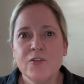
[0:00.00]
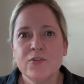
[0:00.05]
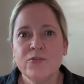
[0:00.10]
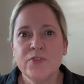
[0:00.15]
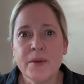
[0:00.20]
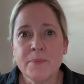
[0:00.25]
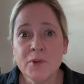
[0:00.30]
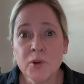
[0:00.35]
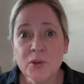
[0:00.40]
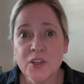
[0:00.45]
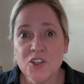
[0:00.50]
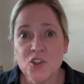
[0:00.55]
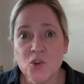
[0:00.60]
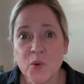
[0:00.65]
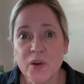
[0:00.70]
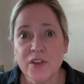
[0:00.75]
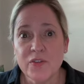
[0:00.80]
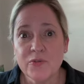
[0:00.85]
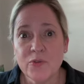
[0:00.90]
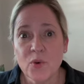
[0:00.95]
February
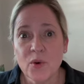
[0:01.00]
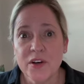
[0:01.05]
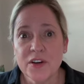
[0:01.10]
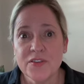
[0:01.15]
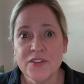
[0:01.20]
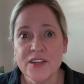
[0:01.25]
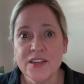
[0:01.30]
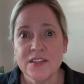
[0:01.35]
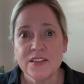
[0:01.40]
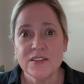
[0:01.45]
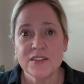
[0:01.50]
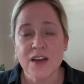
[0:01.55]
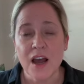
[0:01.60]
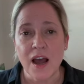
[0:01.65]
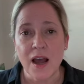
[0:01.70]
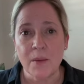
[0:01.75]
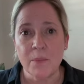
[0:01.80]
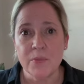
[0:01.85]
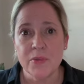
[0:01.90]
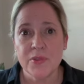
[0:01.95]
24th is
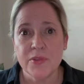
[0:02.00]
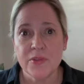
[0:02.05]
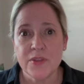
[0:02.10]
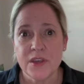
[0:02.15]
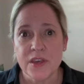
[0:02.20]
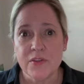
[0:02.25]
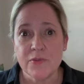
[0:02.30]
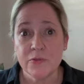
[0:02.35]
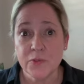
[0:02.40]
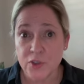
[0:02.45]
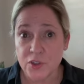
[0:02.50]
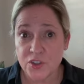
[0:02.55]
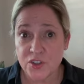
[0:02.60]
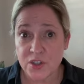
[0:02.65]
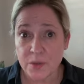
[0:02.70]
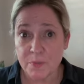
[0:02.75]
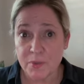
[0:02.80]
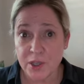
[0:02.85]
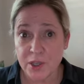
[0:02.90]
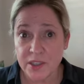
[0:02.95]
the first
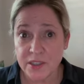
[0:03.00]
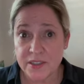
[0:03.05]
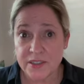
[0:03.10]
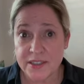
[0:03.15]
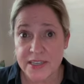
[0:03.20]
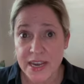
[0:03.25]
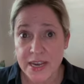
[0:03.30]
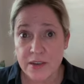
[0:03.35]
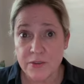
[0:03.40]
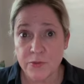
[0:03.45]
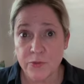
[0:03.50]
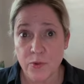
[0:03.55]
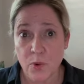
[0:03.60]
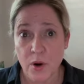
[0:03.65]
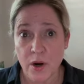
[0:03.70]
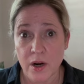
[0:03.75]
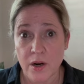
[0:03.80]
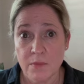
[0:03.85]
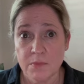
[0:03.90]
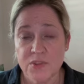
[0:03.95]
appearance date
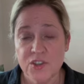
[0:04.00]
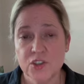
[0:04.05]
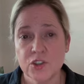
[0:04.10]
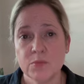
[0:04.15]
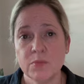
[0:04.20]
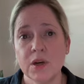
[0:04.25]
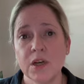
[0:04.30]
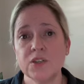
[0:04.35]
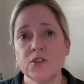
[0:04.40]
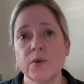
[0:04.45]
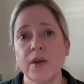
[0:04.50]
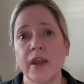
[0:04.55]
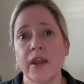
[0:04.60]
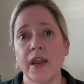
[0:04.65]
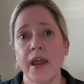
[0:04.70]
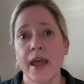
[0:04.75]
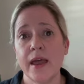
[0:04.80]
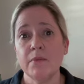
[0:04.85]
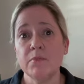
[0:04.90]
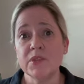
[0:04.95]
for Mr. Baldwin
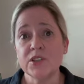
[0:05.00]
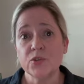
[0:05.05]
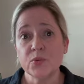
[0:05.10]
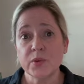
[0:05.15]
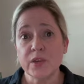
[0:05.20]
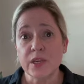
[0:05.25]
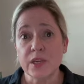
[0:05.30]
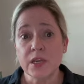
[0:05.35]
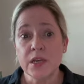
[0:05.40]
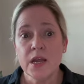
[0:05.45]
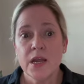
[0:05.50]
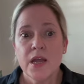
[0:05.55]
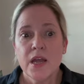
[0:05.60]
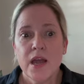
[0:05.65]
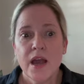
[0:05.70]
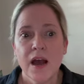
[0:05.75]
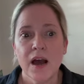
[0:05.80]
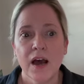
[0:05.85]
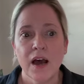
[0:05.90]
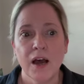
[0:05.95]
and Ms. Reed,
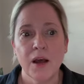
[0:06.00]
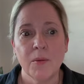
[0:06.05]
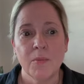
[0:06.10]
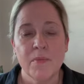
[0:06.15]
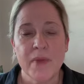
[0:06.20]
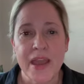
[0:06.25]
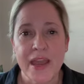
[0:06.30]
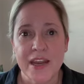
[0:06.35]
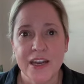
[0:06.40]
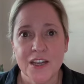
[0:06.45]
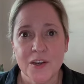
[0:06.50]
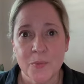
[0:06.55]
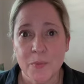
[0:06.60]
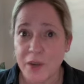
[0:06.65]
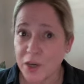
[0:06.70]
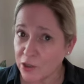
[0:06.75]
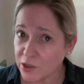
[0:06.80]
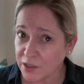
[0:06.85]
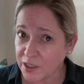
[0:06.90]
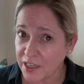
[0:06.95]
and it
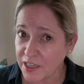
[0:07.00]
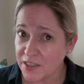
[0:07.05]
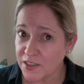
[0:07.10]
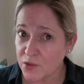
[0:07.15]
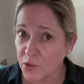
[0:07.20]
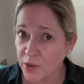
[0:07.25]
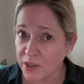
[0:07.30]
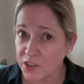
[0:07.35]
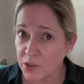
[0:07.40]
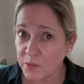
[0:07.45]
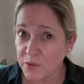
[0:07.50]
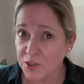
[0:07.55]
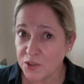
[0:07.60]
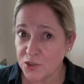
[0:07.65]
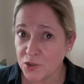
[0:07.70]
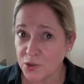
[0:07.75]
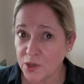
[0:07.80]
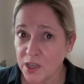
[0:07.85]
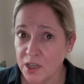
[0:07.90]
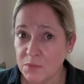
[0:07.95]
apparently is going to be
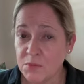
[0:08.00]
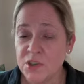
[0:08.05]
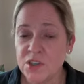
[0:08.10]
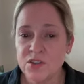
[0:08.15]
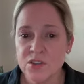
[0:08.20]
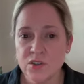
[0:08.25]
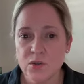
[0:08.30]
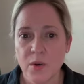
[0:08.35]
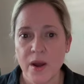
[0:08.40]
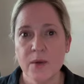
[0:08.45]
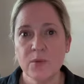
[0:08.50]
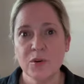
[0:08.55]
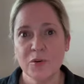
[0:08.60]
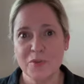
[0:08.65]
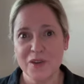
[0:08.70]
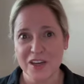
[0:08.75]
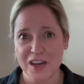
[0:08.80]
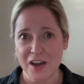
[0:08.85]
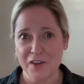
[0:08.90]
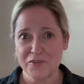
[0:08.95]
streamed, so I will
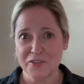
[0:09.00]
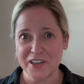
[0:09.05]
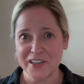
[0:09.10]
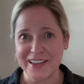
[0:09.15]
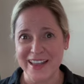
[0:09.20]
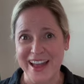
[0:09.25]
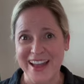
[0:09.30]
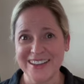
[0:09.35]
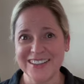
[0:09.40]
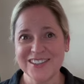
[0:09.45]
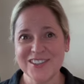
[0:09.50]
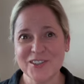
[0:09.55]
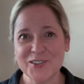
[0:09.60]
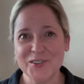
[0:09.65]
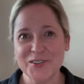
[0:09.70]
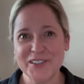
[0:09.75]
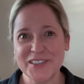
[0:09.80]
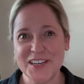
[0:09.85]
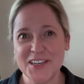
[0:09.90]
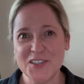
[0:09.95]
be covering that, so
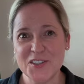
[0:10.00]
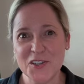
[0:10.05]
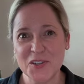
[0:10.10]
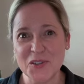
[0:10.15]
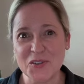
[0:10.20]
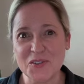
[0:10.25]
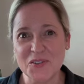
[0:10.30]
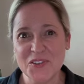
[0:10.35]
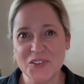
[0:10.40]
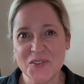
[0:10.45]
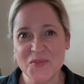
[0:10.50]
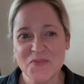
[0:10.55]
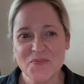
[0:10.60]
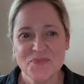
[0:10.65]
stay tuned.